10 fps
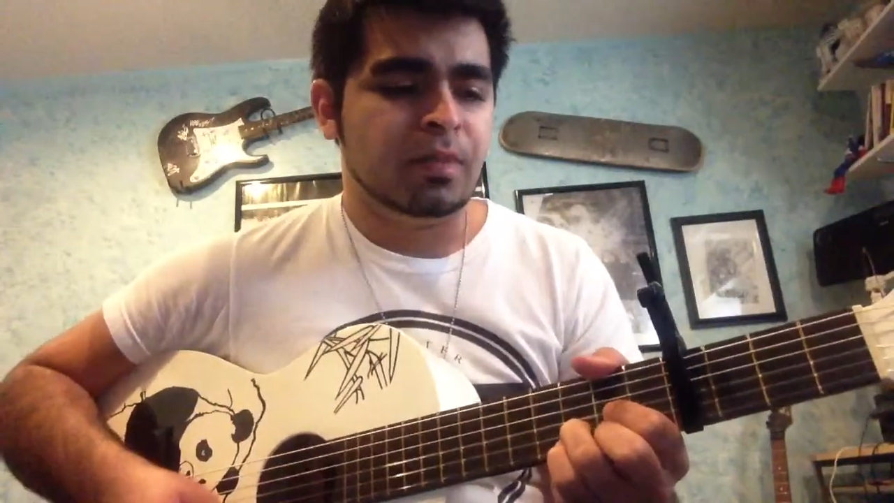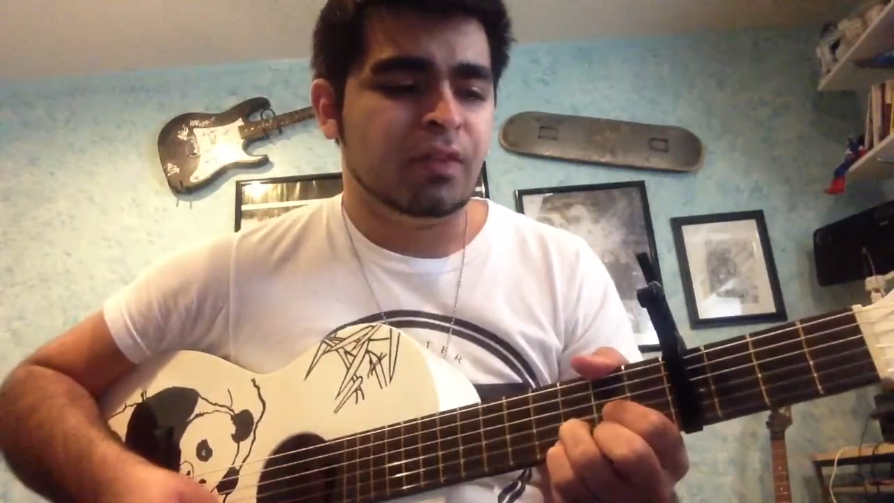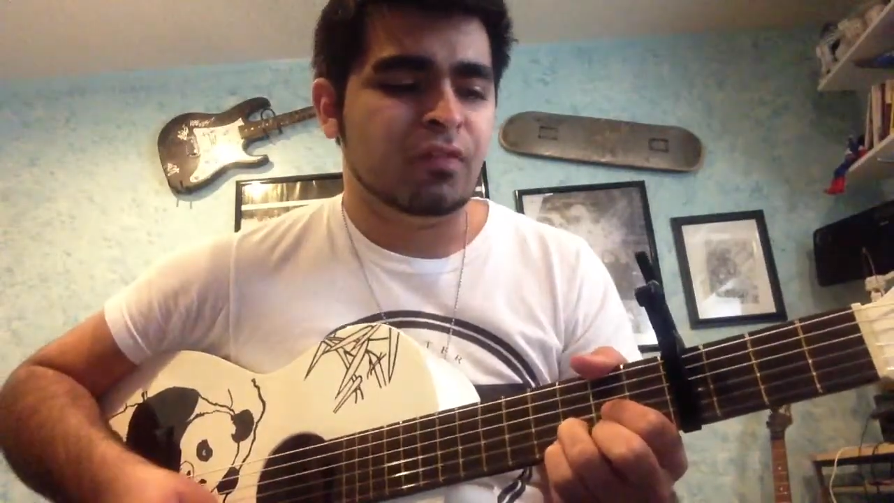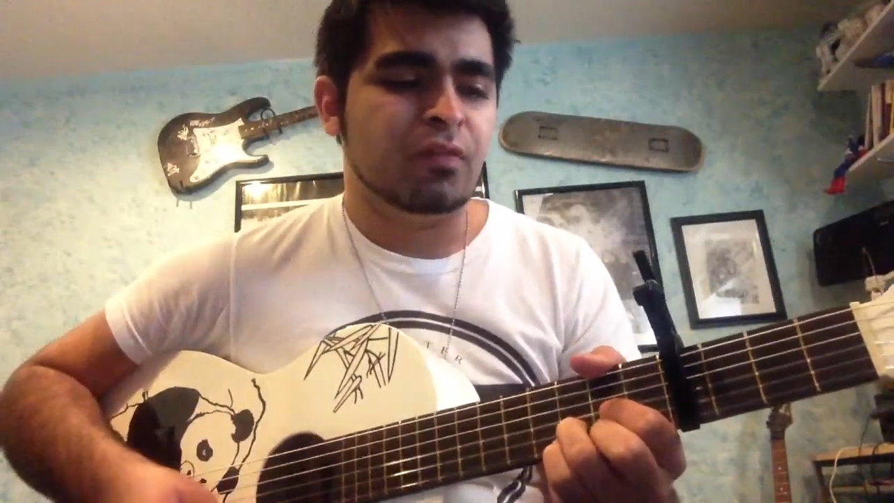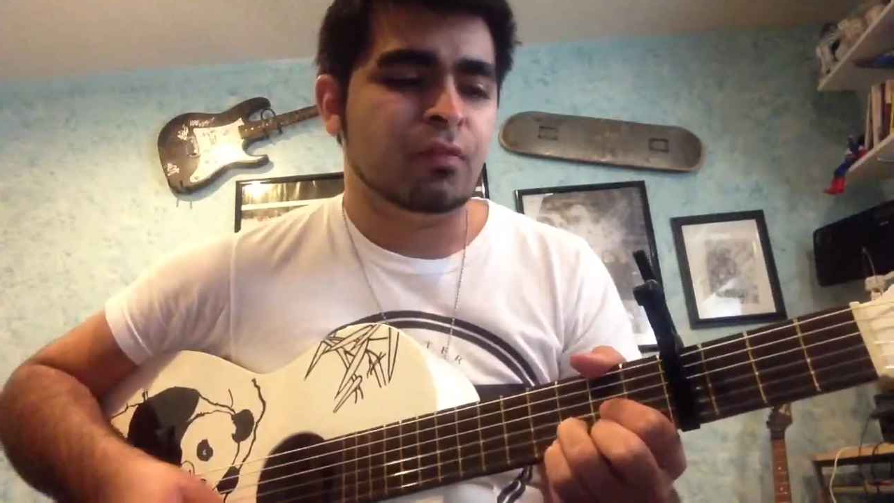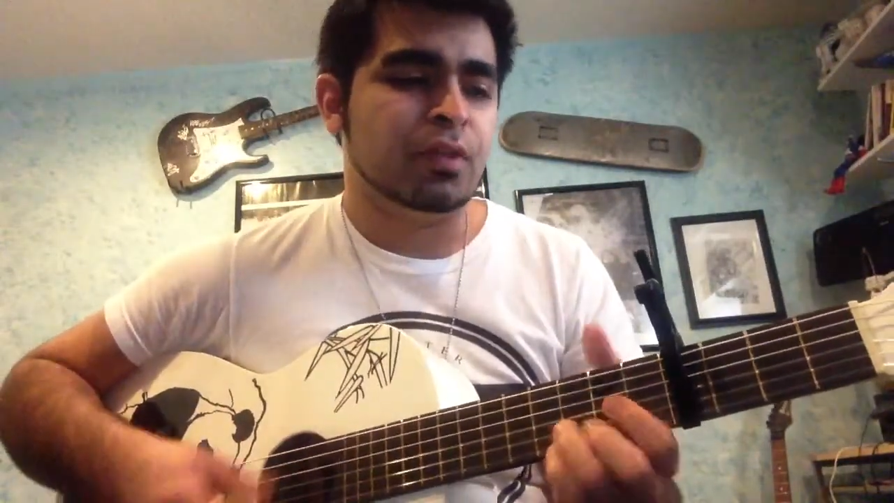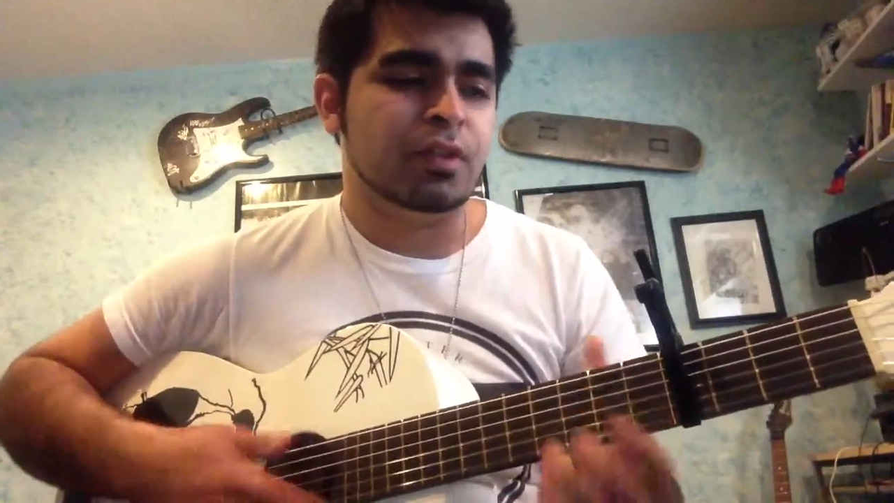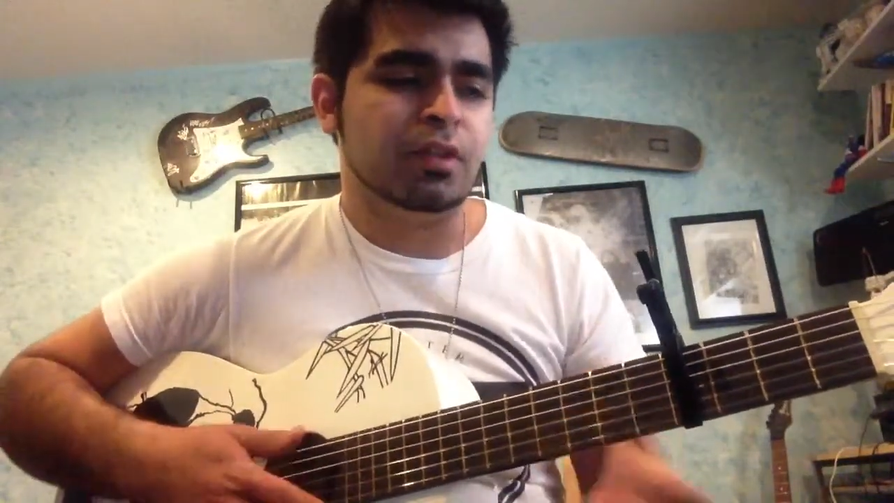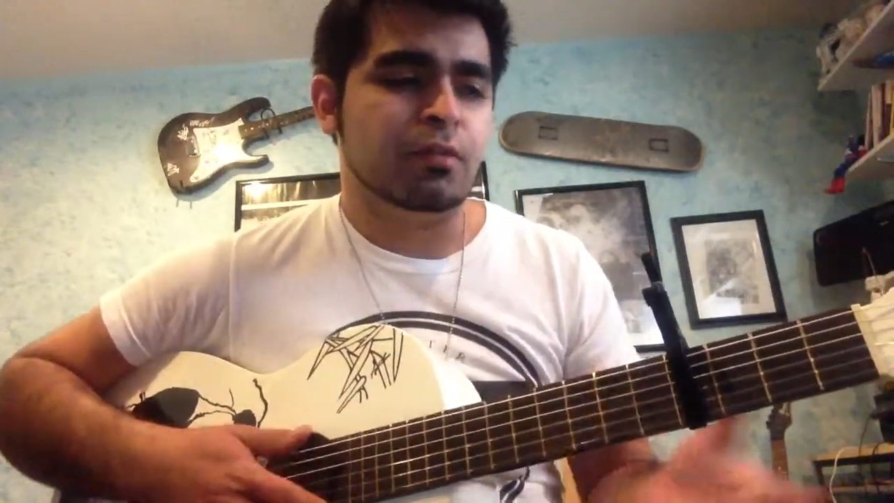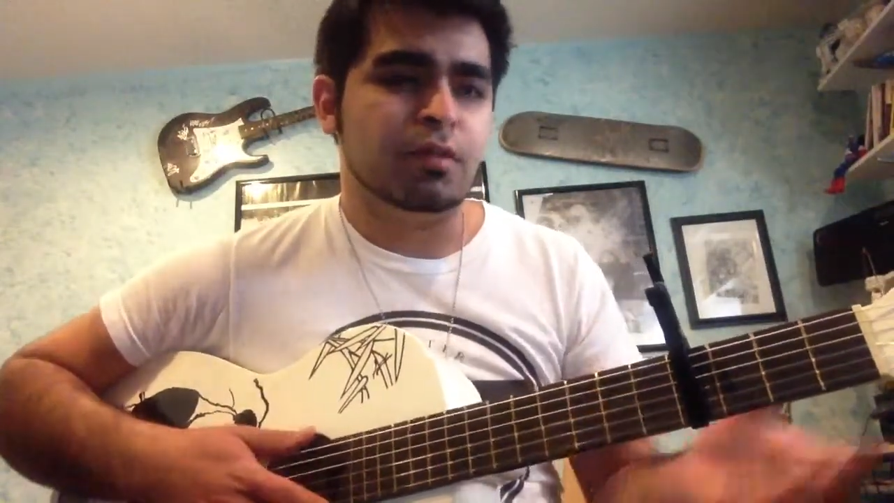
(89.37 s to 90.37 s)
If you're
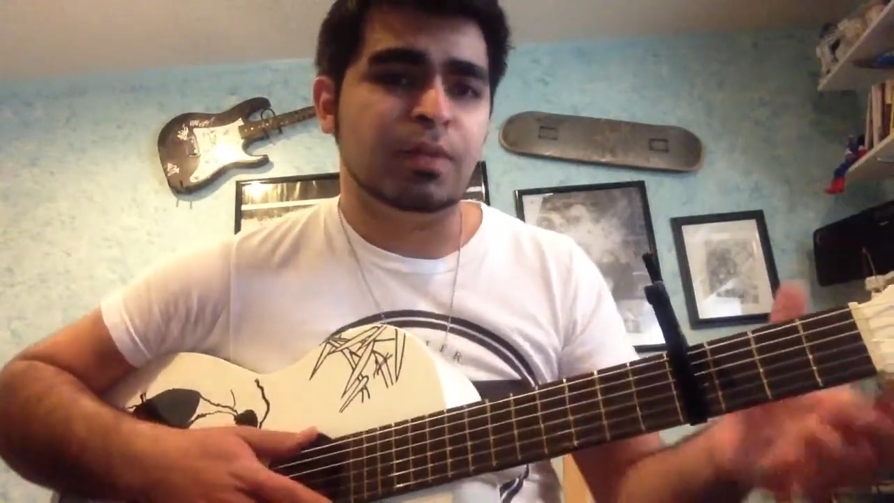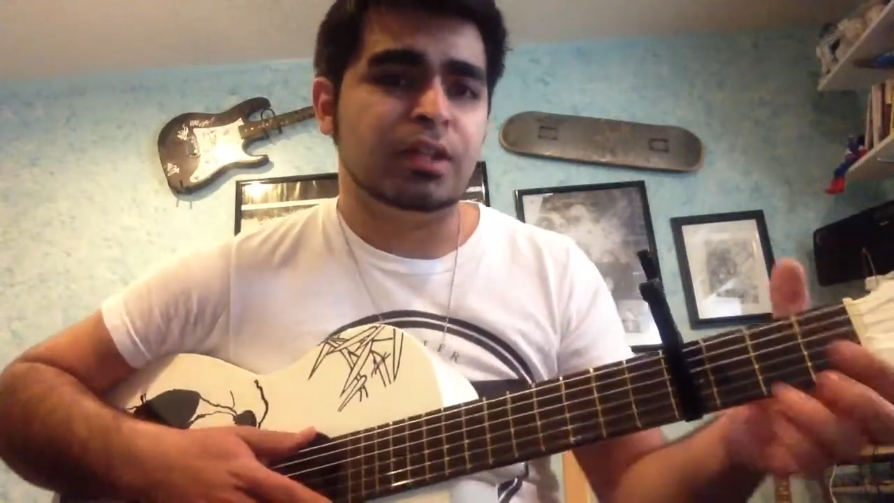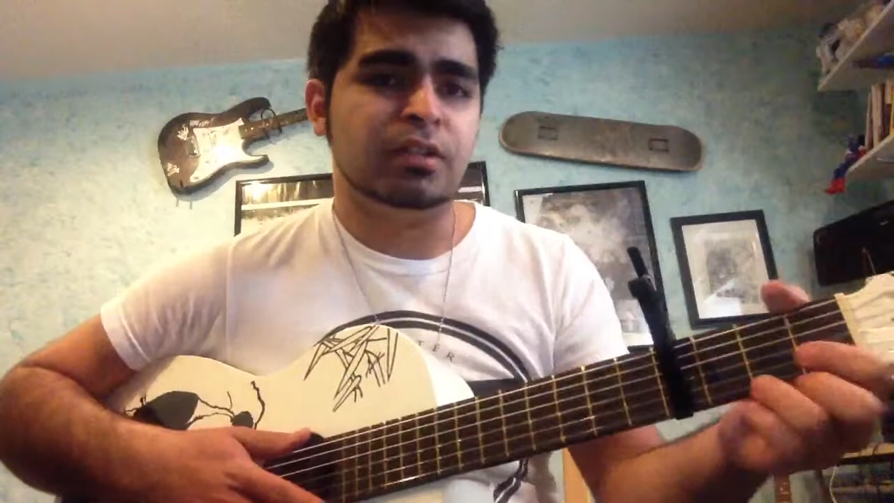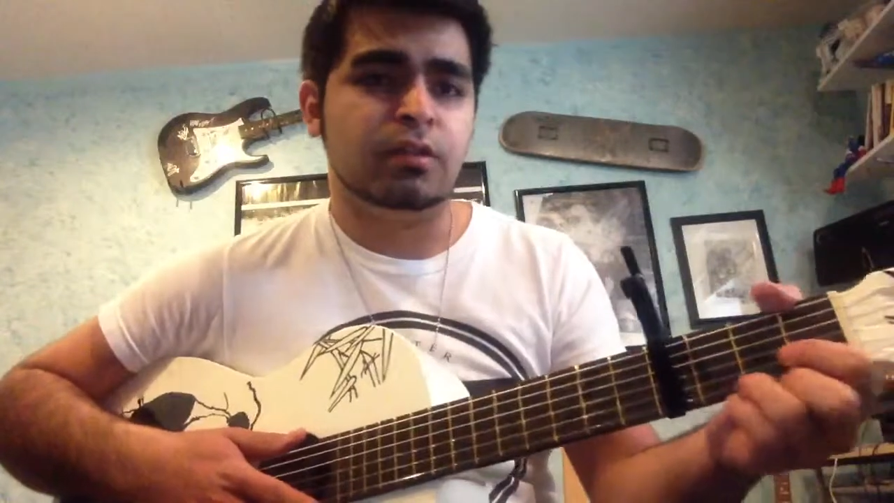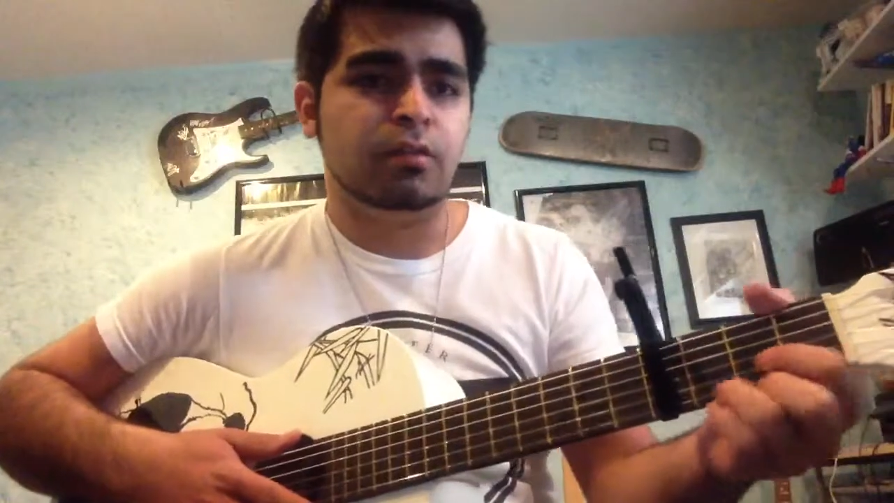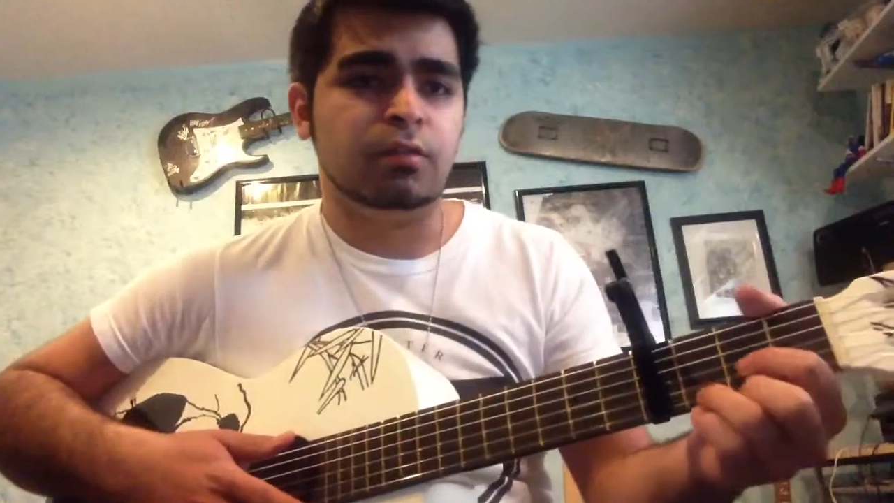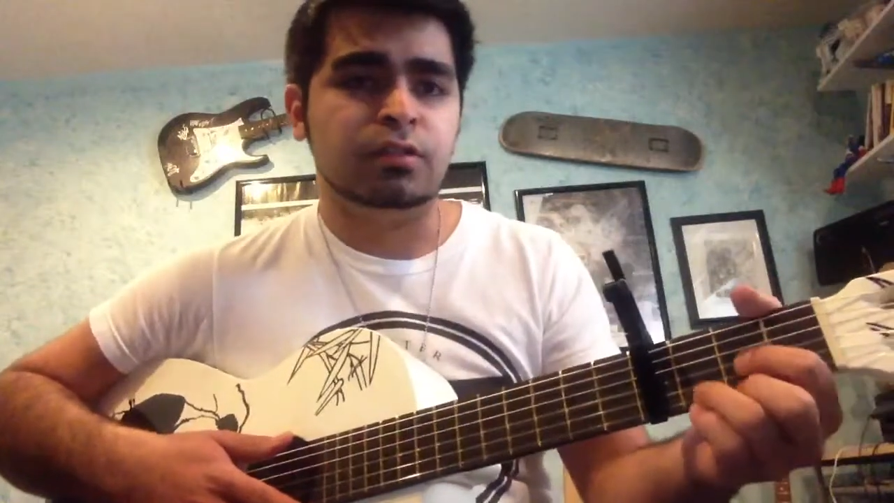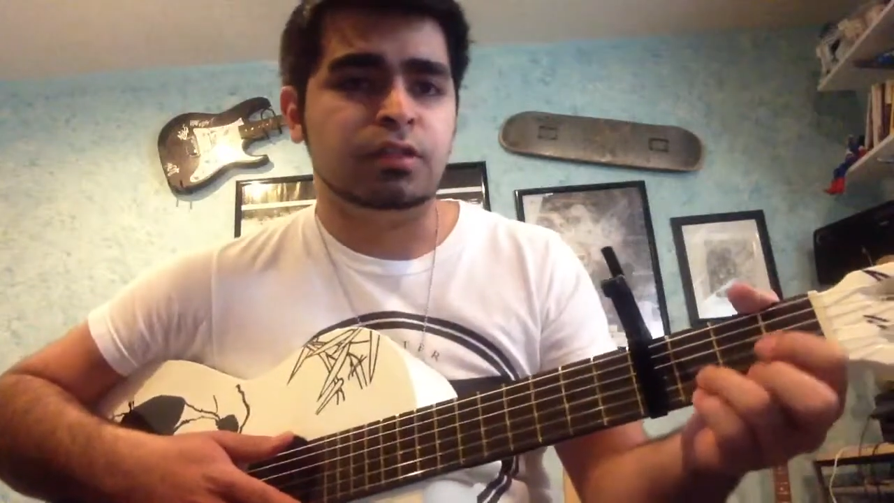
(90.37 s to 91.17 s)
familiar with basic chords,